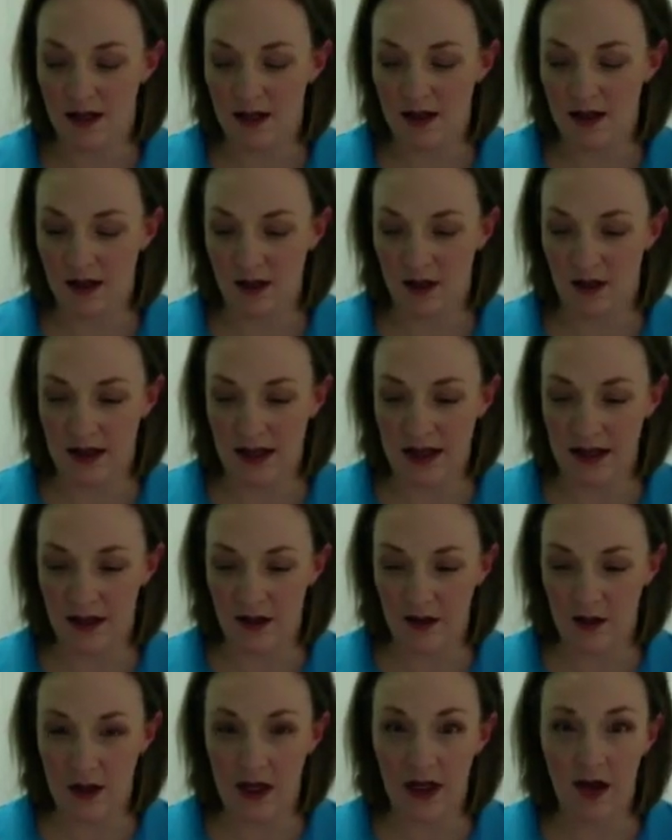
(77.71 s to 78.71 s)
Click on that,
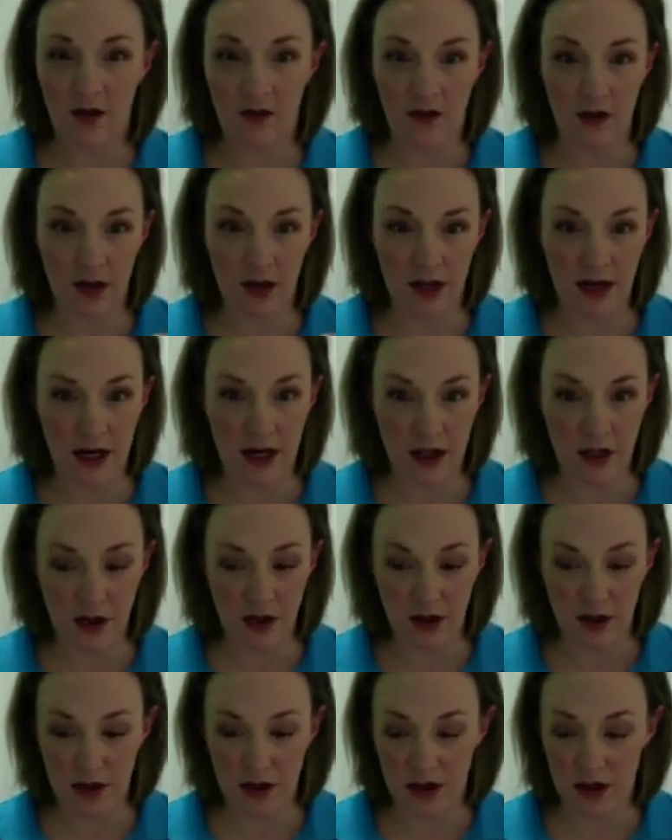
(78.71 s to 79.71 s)
it'll take you through to the
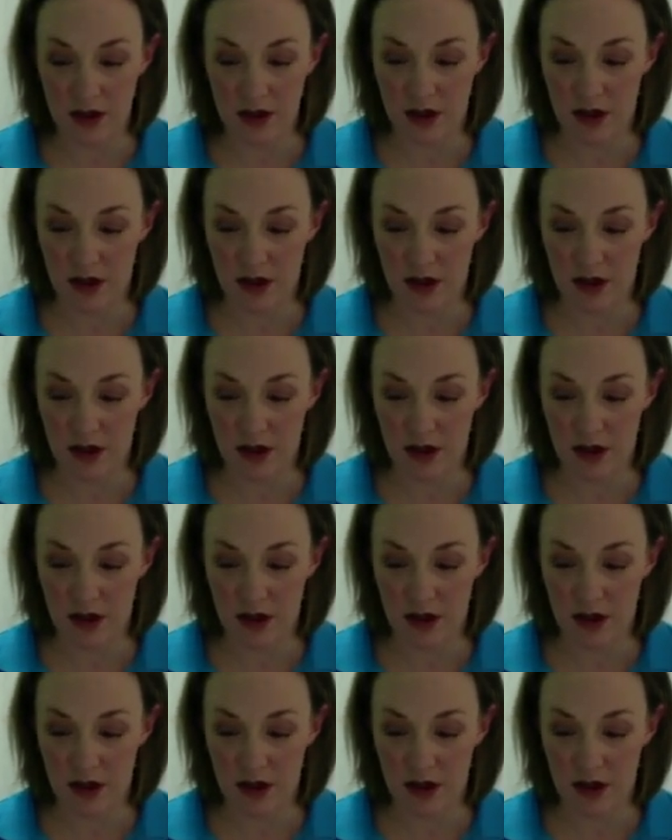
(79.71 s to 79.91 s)
iTunes